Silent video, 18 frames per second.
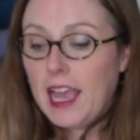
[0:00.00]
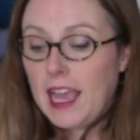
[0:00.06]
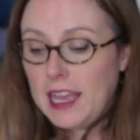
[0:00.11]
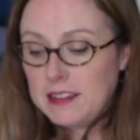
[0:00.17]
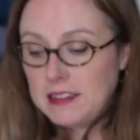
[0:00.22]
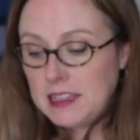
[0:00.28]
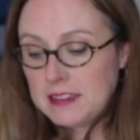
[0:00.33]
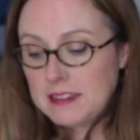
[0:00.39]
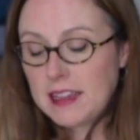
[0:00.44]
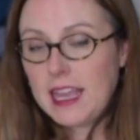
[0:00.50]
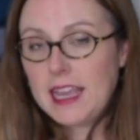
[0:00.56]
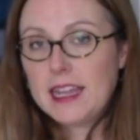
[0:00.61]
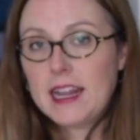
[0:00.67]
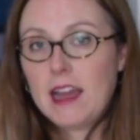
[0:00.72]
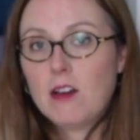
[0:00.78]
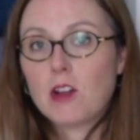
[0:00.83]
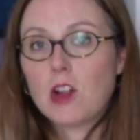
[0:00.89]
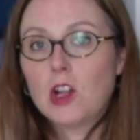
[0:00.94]
and then lay
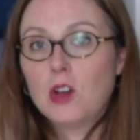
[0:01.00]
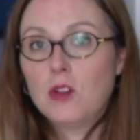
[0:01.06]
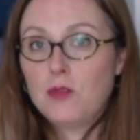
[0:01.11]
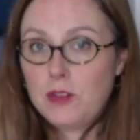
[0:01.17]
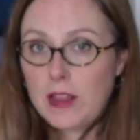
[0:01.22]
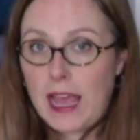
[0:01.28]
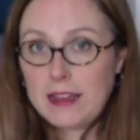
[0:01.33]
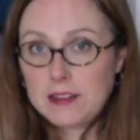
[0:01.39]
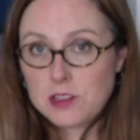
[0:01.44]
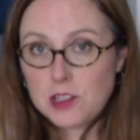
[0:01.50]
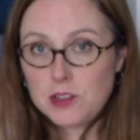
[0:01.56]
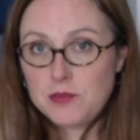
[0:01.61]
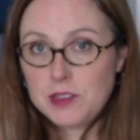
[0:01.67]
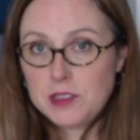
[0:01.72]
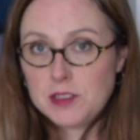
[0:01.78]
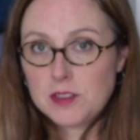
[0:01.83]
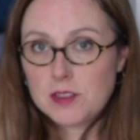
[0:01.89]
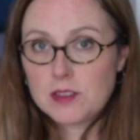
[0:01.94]
it out on a flat
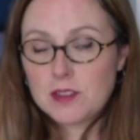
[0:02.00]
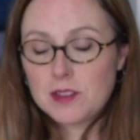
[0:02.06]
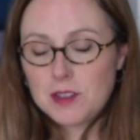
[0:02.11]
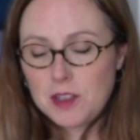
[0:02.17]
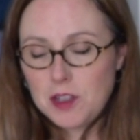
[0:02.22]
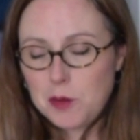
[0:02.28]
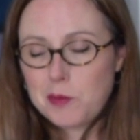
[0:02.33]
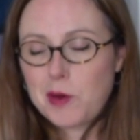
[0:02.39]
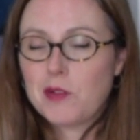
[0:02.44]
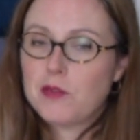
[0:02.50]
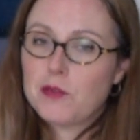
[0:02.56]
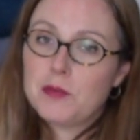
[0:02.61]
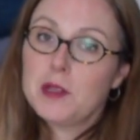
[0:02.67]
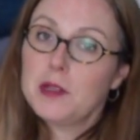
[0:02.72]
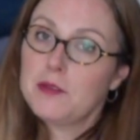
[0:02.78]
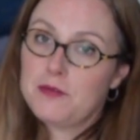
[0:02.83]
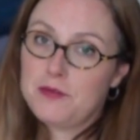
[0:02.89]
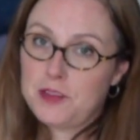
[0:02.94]
surface,
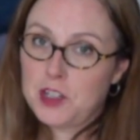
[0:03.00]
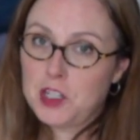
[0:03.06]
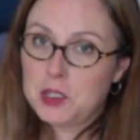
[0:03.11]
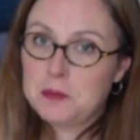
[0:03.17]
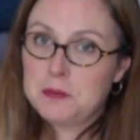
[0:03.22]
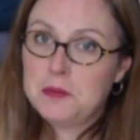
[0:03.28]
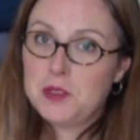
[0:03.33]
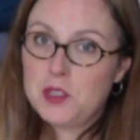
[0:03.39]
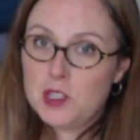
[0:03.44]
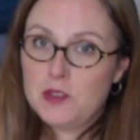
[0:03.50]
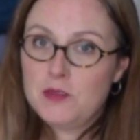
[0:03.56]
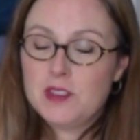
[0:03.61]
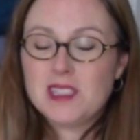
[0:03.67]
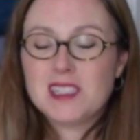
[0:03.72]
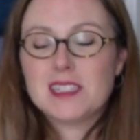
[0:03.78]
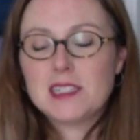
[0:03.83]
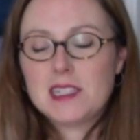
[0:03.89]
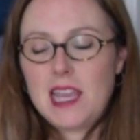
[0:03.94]
preferably a firm
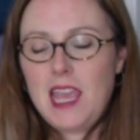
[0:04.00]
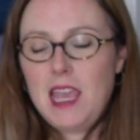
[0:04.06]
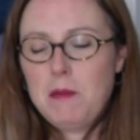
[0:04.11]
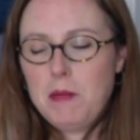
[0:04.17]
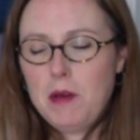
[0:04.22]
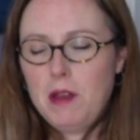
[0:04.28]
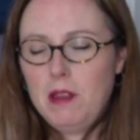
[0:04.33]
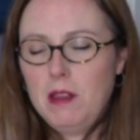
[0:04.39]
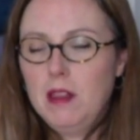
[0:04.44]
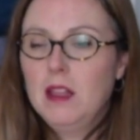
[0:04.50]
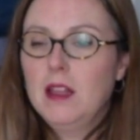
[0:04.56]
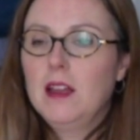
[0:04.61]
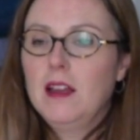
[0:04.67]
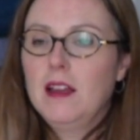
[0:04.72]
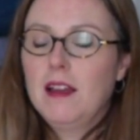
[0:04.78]
surface, a table.